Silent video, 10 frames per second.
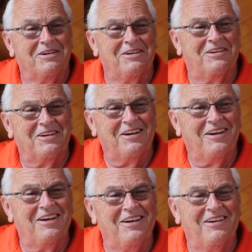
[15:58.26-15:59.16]
Indeed
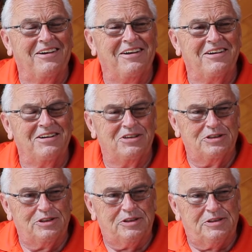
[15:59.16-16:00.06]
they do.
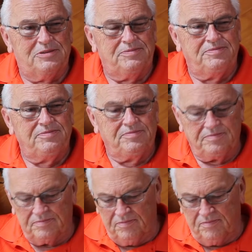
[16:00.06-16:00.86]
And I